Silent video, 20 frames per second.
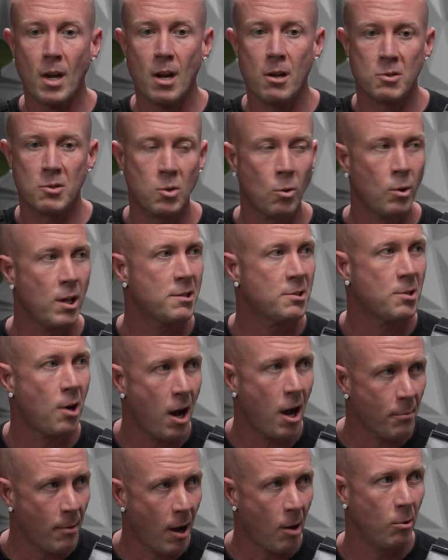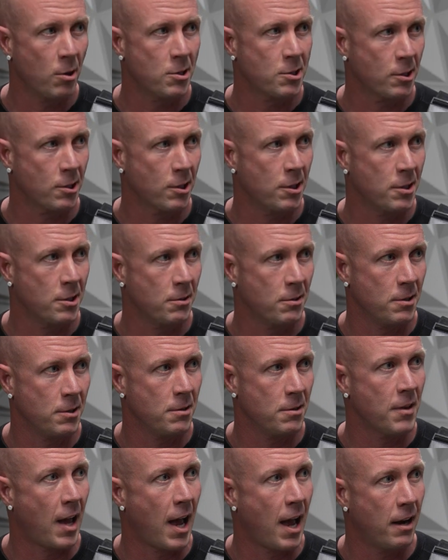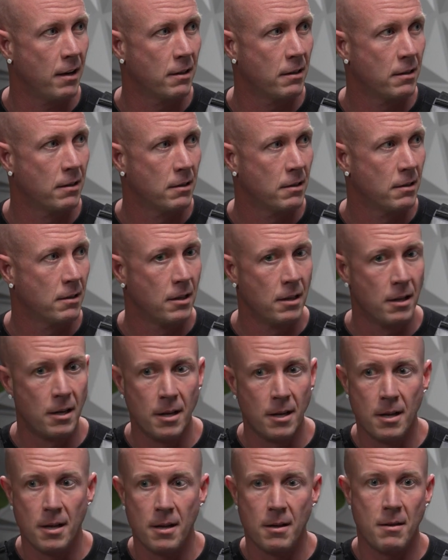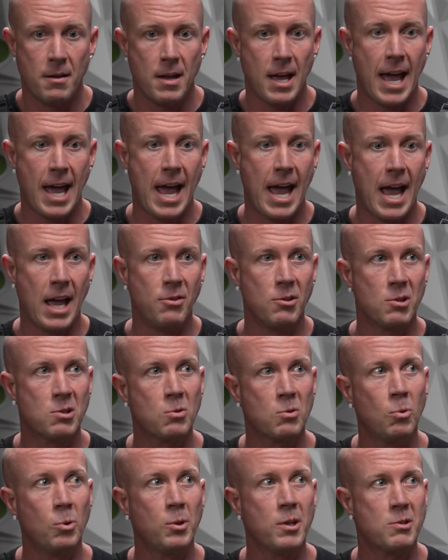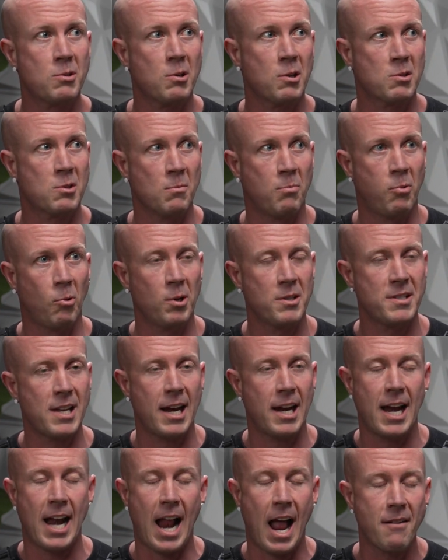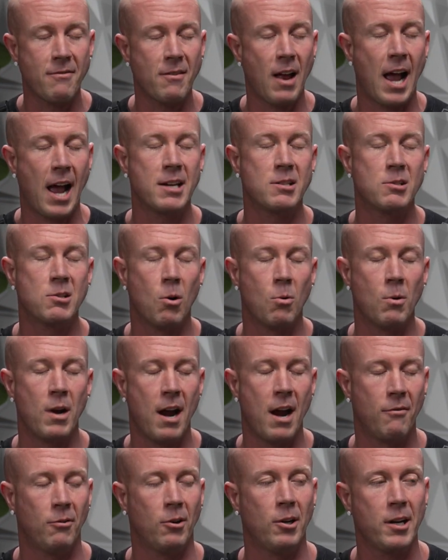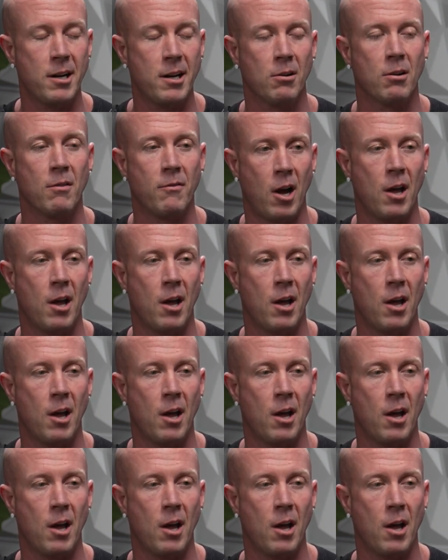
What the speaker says: So let's talk about what you're going to do that. And the school district supports that. And I don't ever hear of